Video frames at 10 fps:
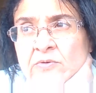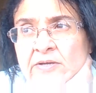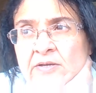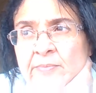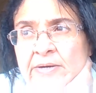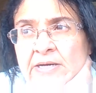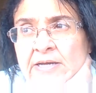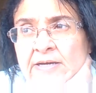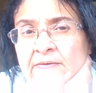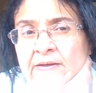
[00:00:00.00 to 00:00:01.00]
keep on
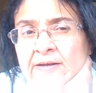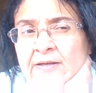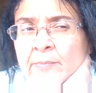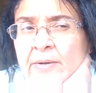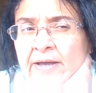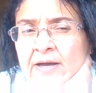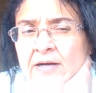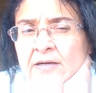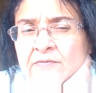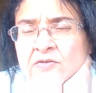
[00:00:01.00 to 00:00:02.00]
hand that
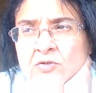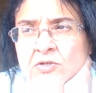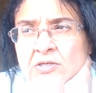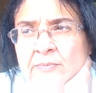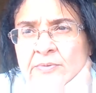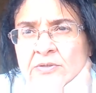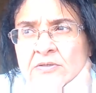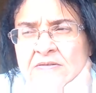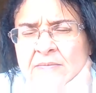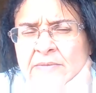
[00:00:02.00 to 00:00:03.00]
Ipecac of syrup or
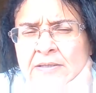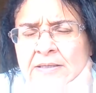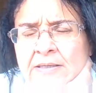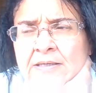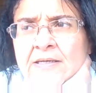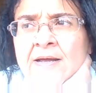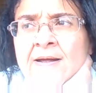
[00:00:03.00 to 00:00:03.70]
something like that,